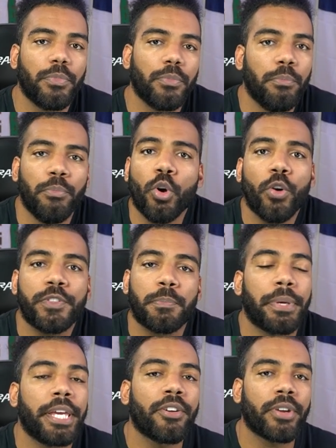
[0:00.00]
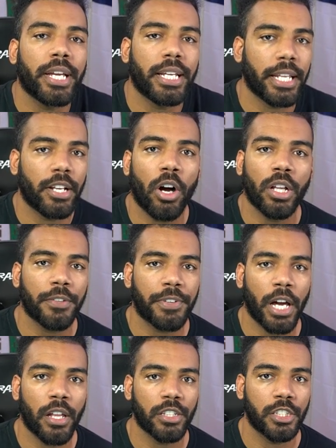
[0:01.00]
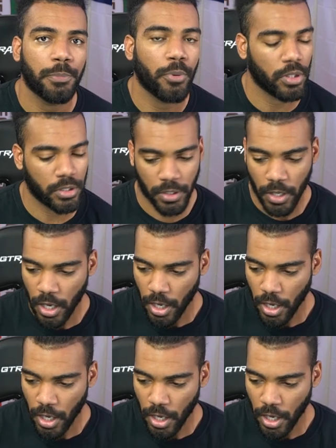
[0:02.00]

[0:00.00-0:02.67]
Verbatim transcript: moves period in all of college sports.